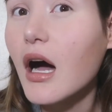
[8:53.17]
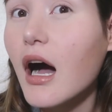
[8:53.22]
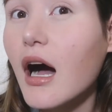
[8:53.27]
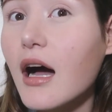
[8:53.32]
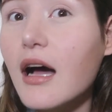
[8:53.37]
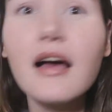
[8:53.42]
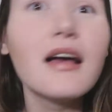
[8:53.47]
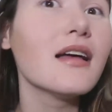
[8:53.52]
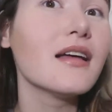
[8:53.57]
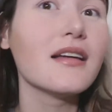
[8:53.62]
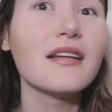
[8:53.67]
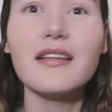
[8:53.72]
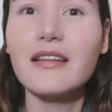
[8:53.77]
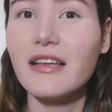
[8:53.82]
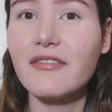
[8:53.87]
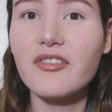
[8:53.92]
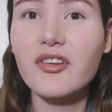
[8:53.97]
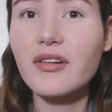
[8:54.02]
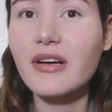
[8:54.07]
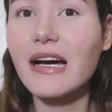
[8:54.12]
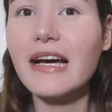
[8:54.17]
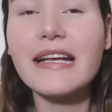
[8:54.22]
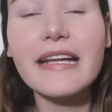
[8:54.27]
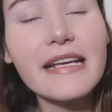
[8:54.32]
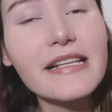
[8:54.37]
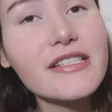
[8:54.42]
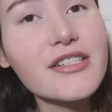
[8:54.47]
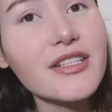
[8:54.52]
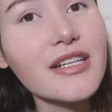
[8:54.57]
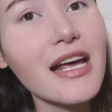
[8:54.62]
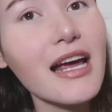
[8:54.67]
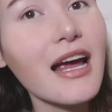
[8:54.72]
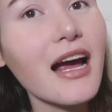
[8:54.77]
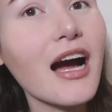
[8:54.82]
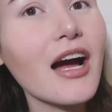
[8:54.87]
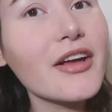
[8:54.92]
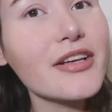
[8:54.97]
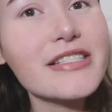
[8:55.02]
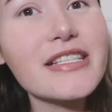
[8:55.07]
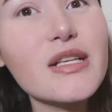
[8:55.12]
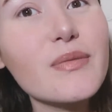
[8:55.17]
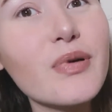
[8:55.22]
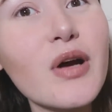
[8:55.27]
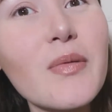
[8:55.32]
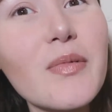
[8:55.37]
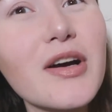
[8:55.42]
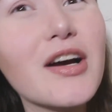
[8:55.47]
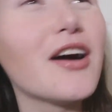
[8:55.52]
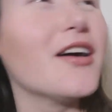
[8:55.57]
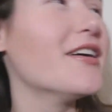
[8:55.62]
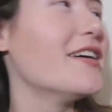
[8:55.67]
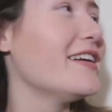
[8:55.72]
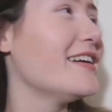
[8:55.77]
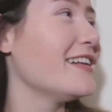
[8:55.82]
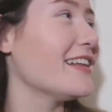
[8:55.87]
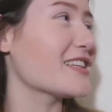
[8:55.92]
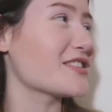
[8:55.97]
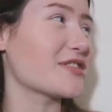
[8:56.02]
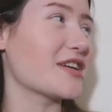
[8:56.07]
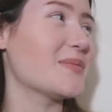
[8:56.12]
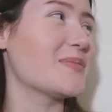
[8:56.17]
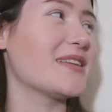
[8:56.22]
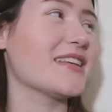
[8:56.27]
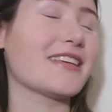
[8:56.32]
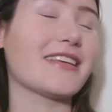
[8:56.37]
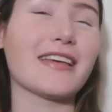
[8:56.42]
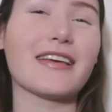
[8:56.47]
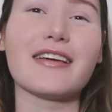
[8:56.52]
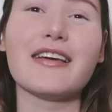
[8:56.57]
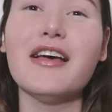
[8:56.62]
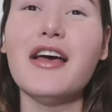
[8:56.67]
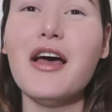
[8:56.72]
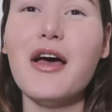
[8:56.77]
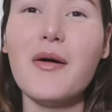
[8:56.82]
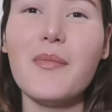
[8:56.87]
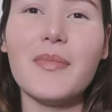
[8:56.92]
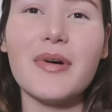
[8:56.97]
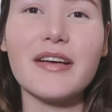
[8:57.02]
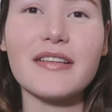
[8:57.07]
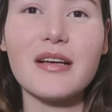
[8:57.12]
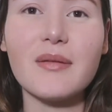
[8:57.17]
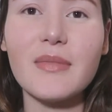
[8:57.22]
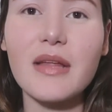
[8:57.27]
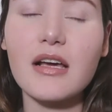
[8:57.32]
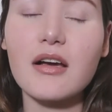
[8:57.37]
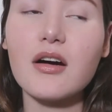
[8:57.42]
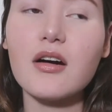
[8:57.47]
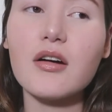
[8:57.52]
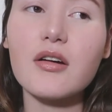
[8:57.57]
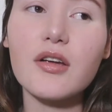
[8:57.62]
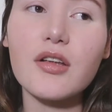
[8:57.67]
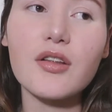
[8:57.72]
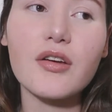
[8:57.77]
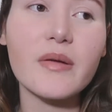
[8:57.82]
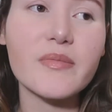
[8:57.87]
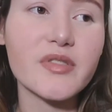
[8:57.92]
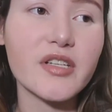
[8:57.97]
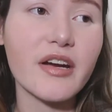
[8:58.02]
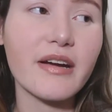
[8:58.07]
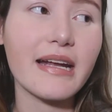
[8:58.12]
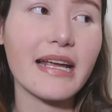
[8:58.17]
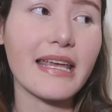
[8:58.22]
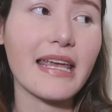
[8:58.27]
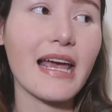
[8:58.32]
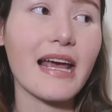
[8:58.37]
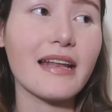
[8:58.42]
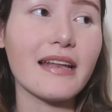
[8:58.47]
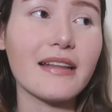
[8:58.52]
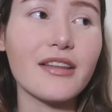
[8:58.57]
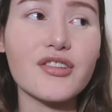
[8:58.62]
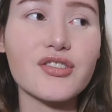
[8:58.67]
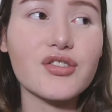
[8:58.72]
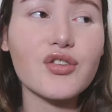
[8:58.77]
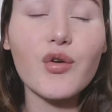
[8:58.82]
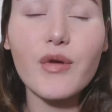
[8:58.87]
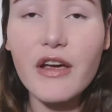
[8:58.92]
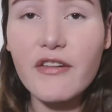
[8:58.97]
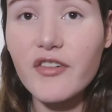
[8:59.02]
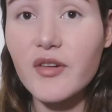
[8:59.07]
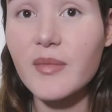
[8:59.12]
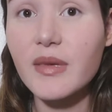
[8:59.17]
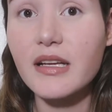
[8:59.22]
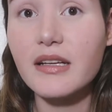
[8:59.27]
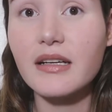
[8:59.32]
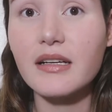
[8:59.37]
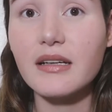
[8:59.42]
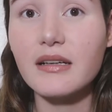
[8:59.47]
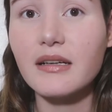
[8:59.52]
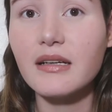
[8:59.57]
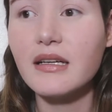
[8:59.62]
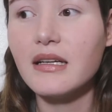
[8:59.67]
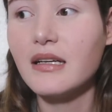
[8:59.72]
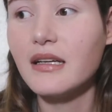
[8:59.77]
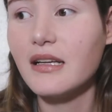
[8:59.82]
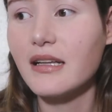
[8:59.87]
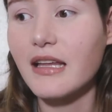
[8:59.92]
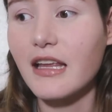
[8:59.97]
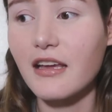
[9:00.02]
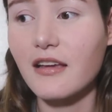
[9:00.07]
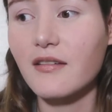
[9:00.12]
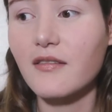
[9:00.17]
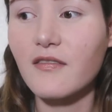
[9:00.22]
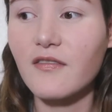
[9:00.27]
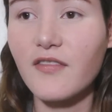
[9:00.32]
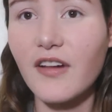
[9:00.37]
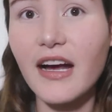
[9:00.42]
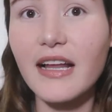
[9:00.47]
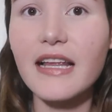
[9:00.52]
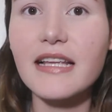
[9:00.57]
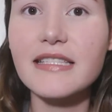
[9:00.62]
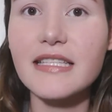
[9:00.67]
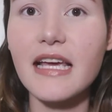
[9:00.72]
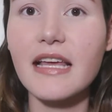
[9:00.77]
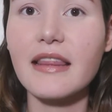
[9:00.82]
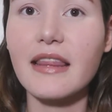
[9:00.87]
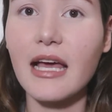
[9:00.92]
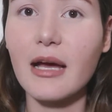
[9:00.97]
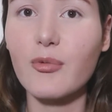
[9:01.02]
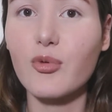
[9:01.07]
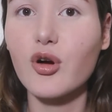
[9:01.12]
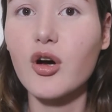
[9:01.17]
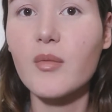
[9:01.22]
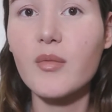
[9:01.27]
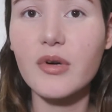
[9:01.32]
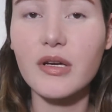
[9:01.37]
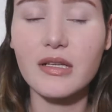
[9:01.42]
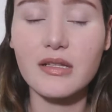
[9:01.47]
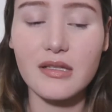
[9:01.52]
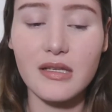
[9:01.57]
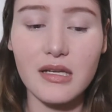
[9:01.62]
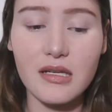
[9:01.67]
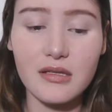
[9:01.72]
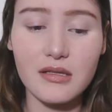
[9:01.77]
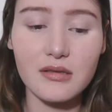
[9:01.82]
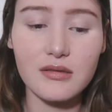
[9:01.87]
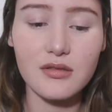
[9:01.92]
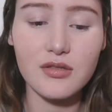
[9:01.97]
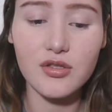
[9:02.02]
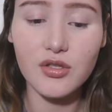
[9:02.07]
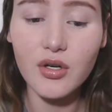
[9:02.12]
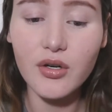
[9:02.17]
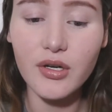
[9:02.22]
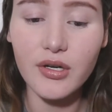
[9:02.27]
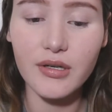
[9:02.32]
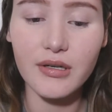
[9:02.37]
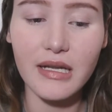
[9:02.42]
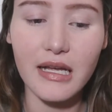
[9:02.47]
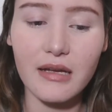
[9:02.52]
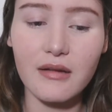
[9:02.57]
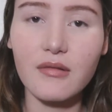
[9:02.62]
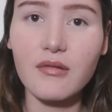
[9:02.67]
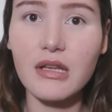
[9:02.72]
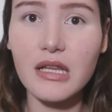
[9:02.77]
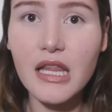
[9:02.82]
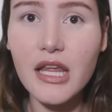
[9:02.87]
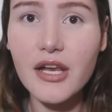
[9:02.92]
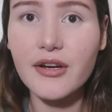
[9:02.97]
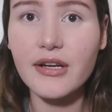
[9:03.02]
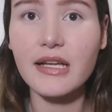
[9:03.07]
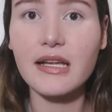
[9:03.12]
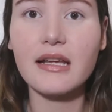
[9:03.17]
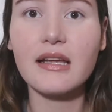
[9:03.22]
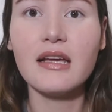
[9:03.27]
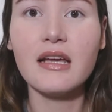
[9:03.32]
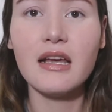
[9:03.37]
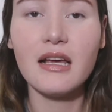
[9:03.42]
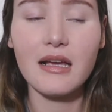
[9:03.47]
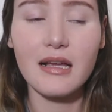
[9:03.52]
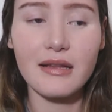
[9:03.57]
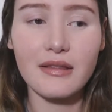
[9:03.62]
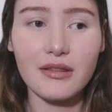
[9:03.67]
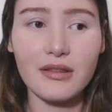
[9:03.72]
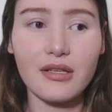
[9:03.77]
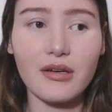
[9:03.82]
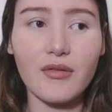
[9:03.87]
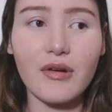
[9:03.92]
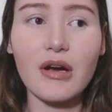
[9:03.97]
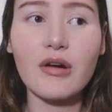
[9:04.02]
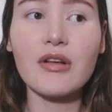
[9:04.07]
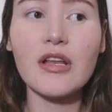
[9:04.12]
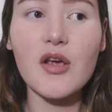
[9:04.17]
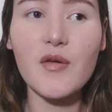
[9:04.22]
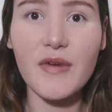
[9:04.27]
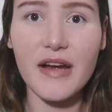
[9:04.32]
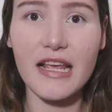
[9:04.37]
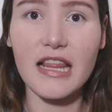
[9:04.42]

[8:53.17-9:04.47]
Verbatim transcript: huh? If you don't got any internet, how you see the promo code? That's what I'm thinking. But I'm like, oh, you know, I'm sorry, I can't, there's no way for me to like validate that promo in, in store. Like literally the only